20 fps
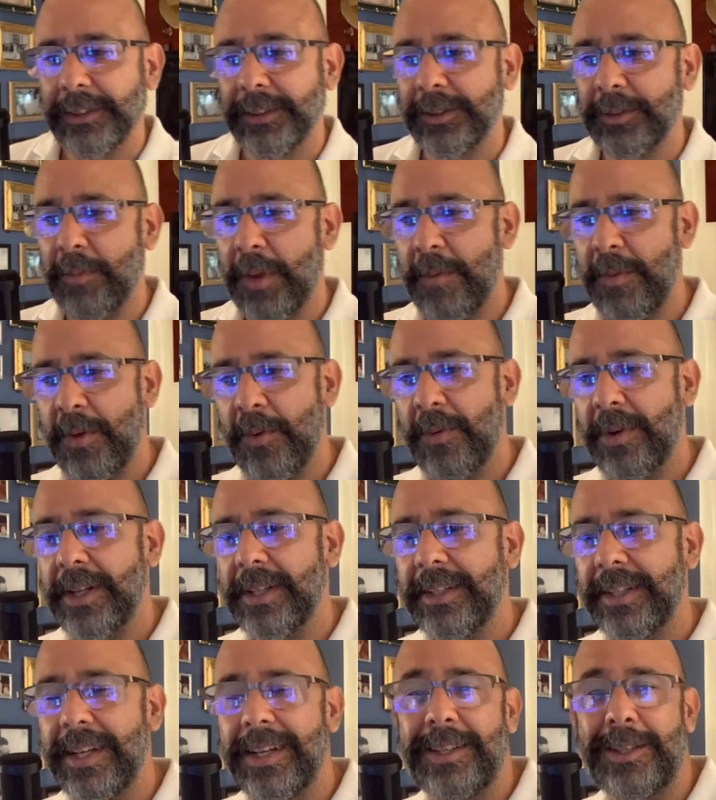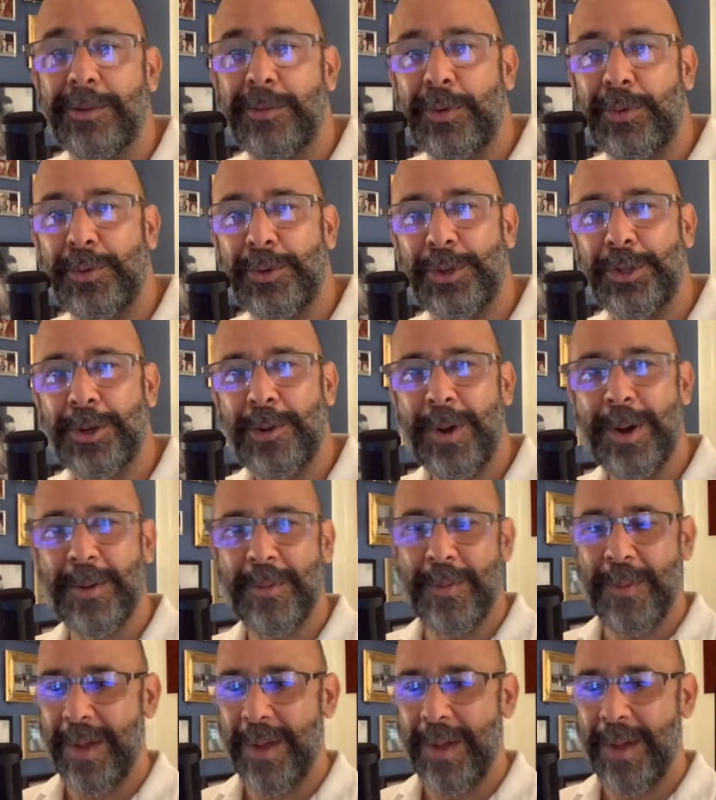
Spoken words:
Maybe one day someone will show up.